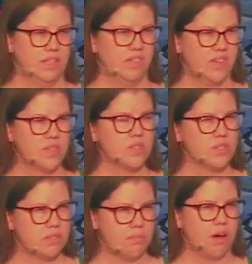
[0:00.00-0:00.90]
It feels
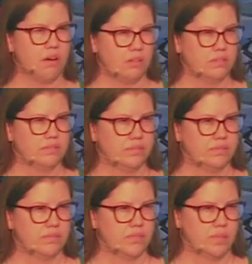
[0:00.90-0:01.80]
small
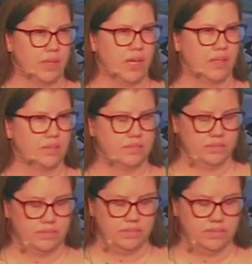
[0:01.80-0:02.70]
to me.
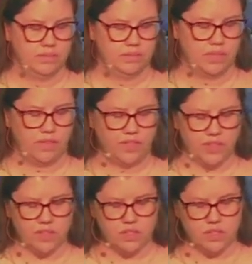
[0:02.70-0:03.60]
It
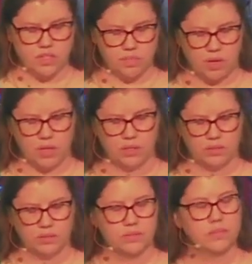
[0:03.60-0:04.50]
feels small.